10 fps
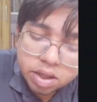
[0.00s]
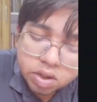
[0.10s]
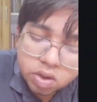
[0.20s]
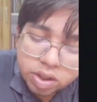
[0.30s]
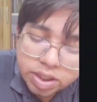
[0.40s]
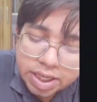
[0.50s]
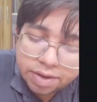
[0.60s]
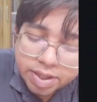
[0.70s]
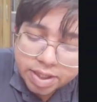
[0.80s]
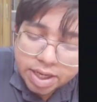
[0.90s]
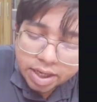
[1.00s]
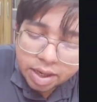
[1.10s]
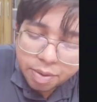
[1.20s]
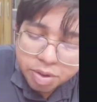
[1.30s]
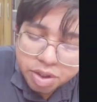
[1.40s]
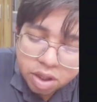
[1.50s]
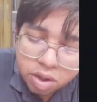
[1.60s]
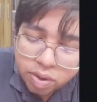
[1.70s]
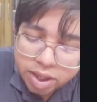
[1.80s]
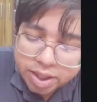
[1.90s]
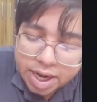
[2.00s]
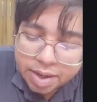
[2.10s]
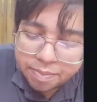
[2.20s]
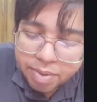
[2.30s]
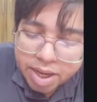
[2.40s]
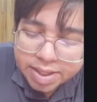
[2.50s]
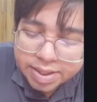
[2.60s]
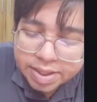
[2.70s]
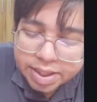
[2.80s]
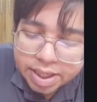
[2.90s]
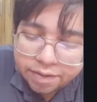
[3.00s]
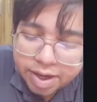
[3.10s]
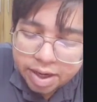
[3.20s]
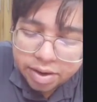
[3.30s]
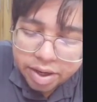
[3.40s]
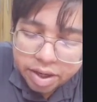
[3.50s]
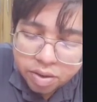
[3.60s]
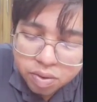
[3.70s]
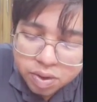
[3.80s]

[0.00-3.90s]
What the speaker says: So J was directly proportional to A. That implies J will reduce.